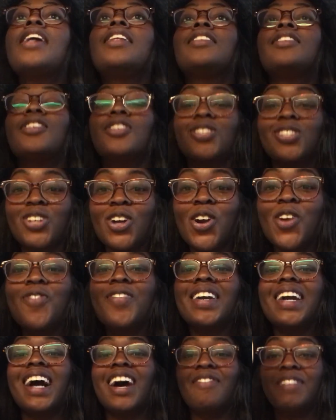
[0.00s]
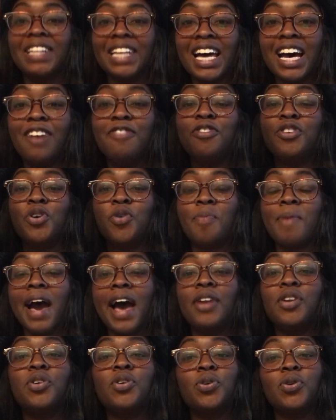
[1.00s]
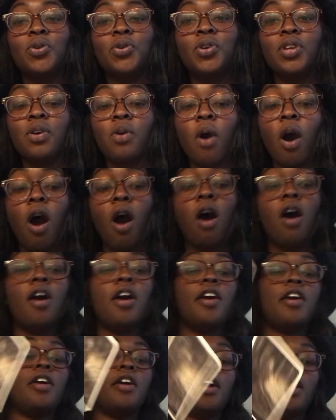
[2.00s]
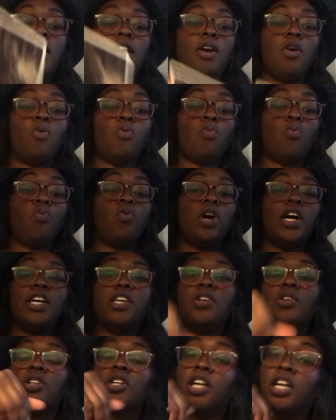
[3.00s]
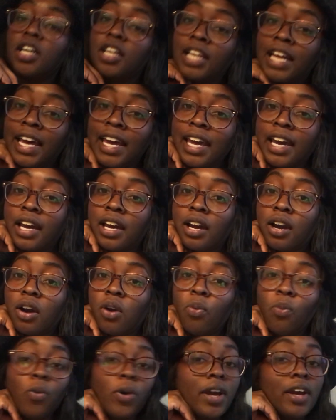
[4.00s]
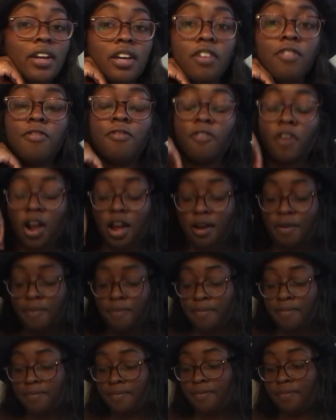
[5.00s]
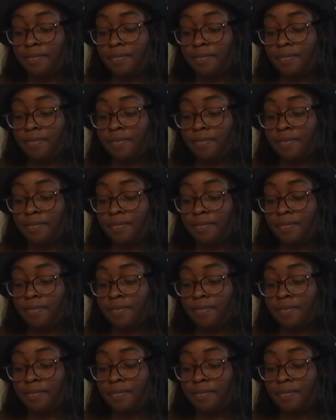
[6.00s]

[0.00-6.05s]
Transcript: deserving of love, no matter who you are, what you look like, where you're from.